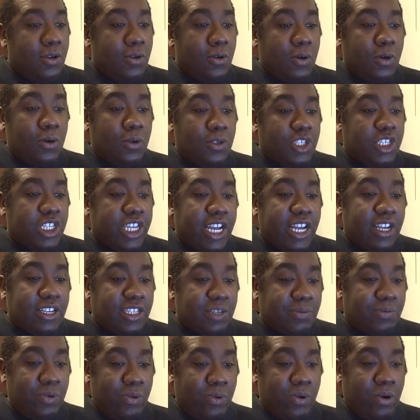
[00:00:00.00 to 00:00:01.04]
who owes
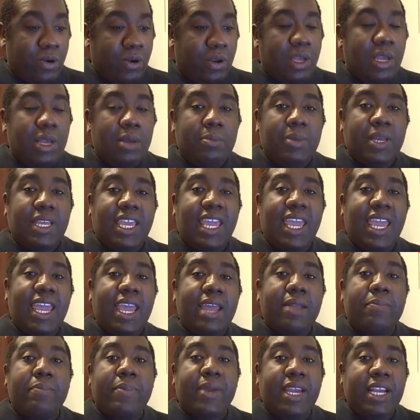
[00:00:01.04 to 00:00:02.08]
child support but
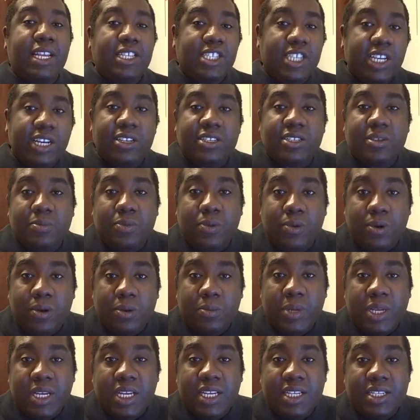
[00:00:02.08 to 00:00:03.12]
can't pay child
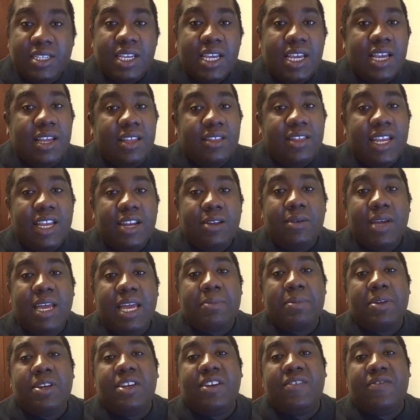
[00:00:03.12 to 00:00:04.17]
support because they
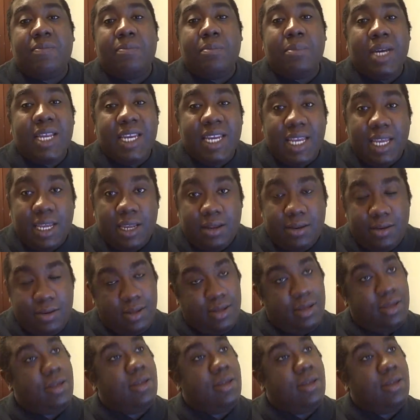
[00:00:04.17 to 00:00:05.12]
don't have enough money?